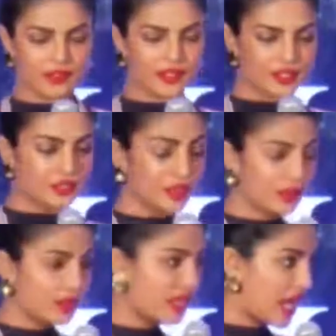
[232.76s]
First of all, the
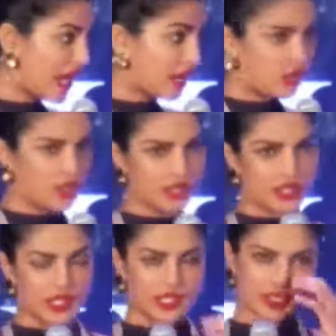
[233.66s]
word icon
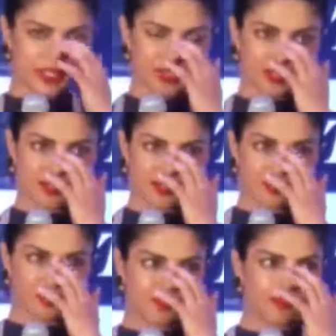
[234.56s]
is,
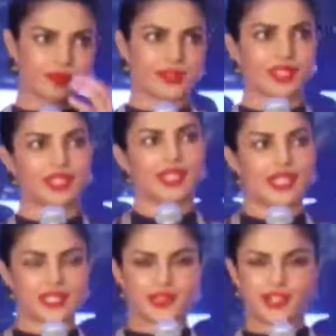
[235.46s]

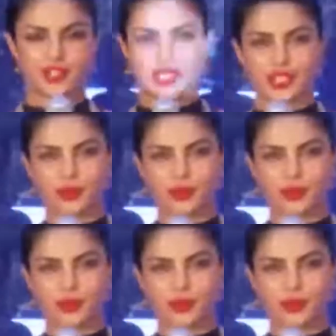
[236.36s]
it's a very tricky